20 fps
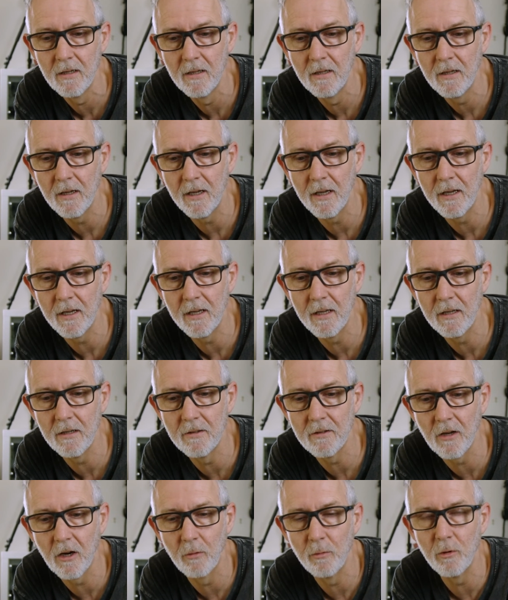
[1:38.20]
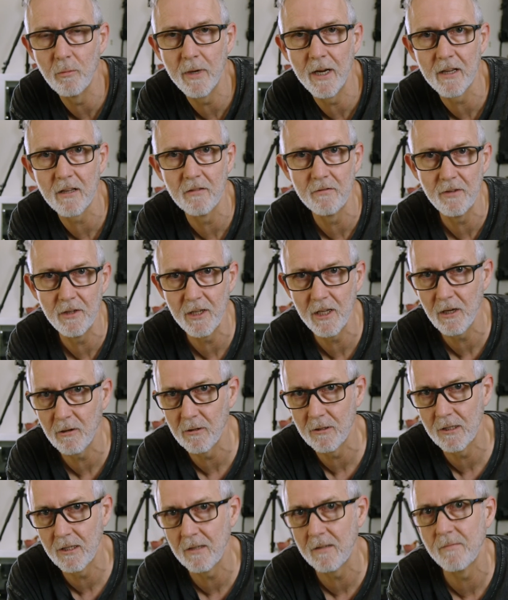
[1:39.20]
and I will make a video on
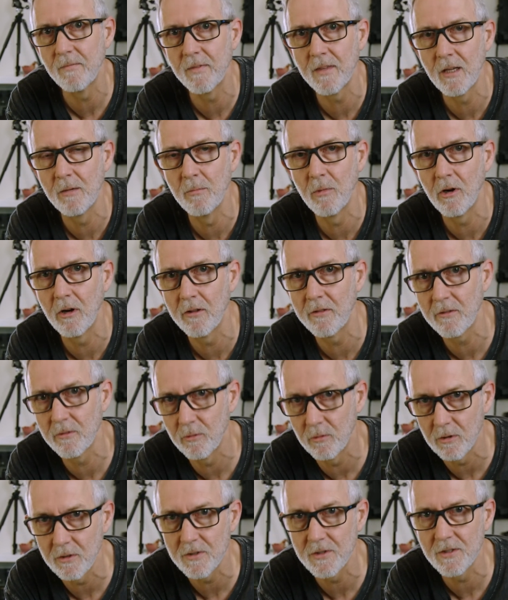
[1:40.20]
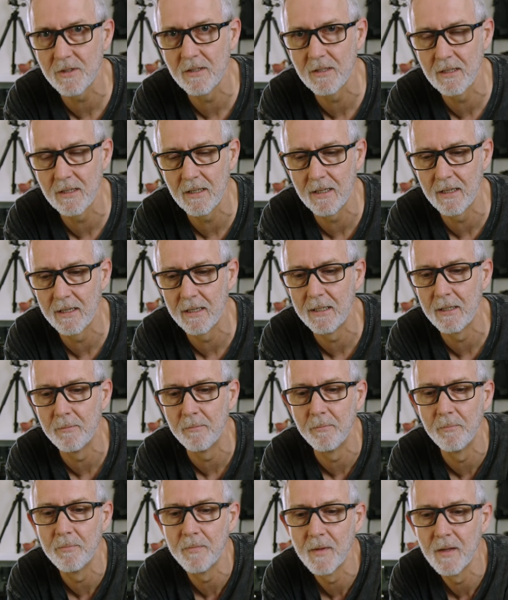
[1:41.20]
that and my thoughts.
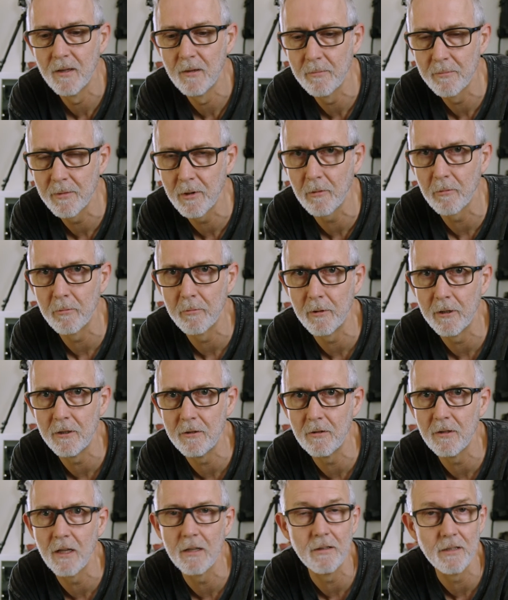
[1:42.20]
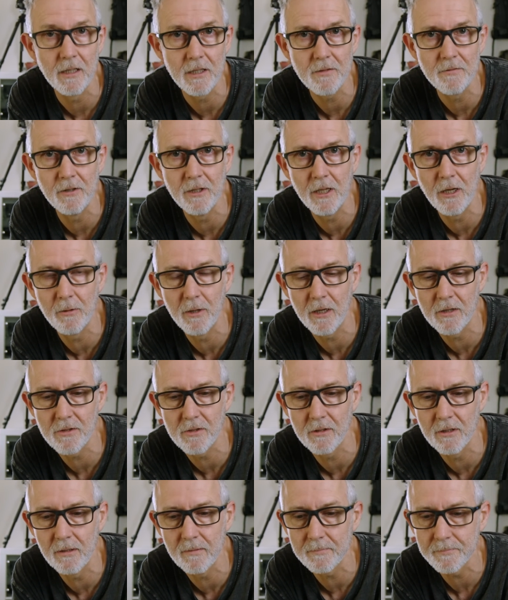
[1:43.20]
Probably do that next video
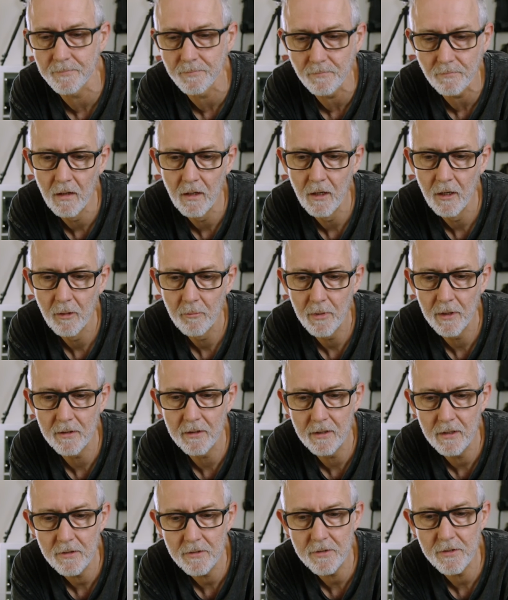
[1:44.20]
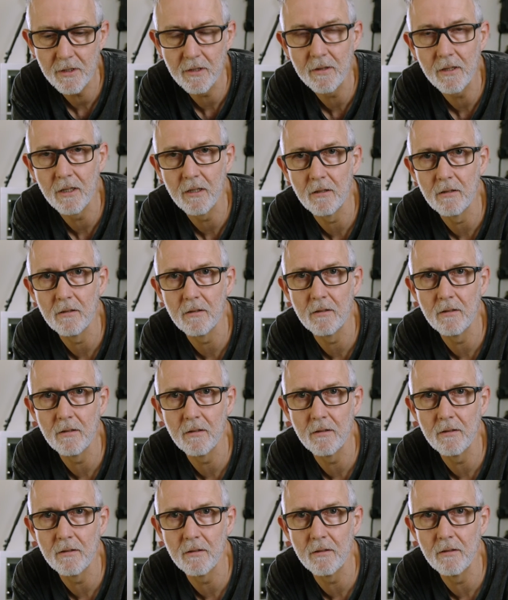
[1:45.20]
actually. But the interesting thing
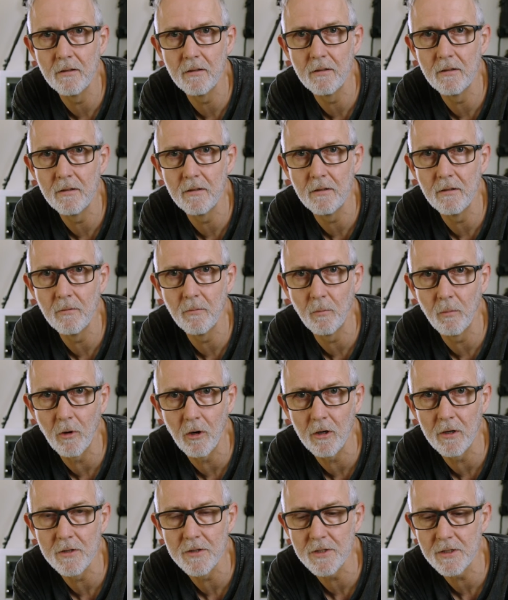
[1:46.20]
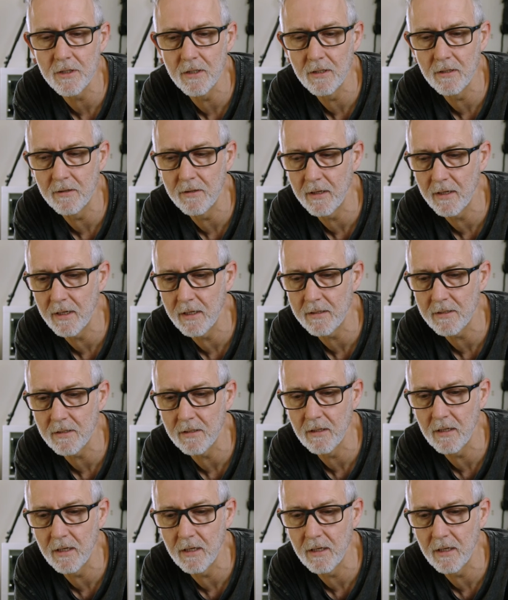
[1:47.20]
was that